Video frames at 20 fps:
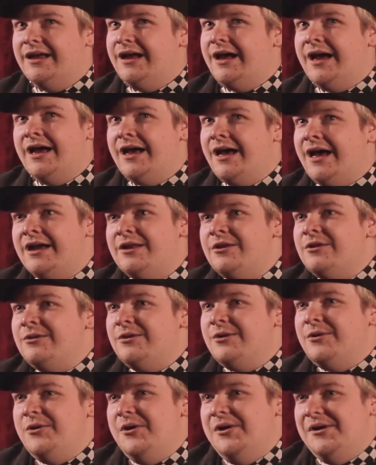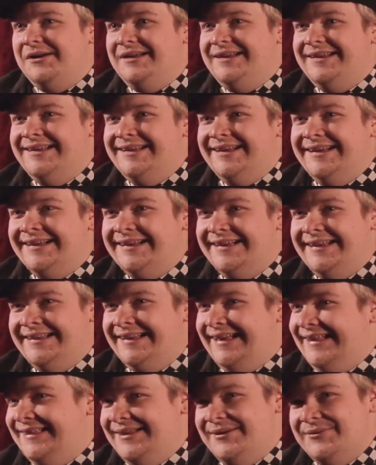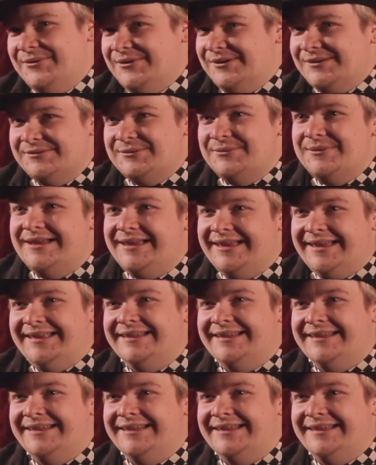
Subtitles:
I don't know. And then walks away,